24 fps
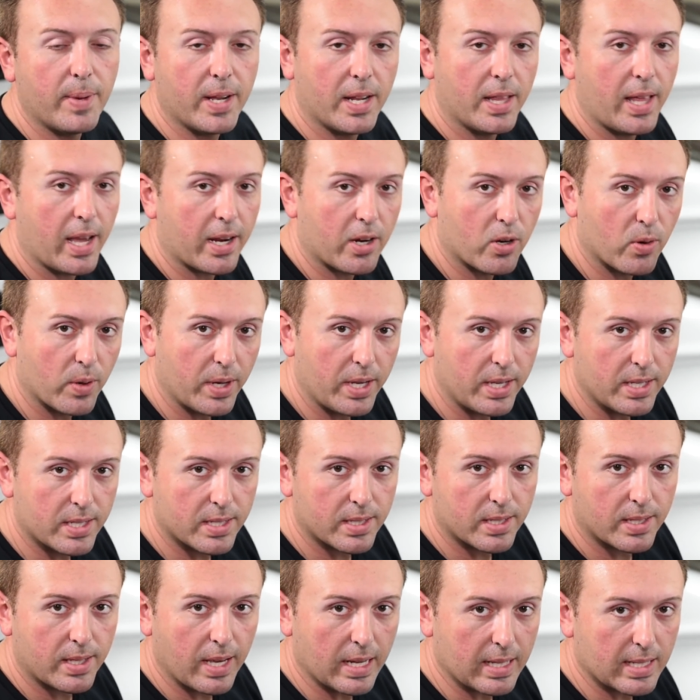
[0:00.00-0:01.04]
bit of that
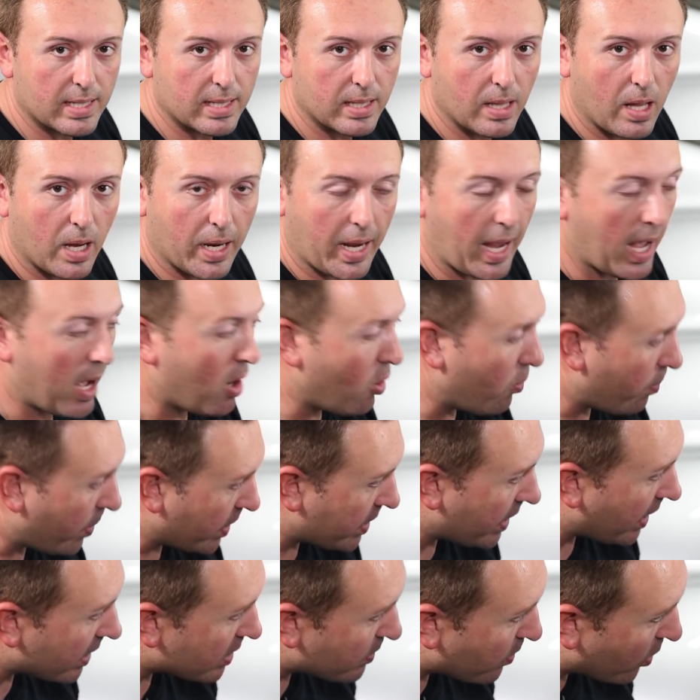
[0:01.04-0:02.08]
grease get slung out,
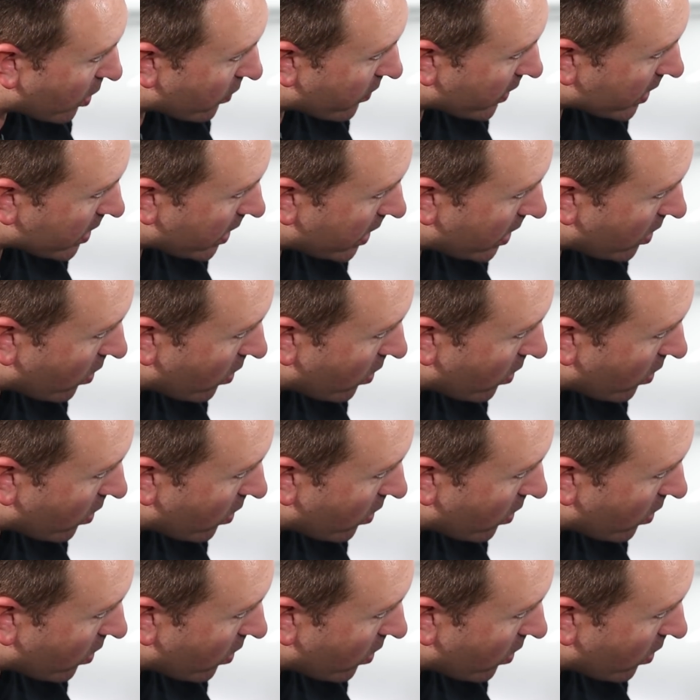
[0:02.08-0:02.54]
but that's perfectly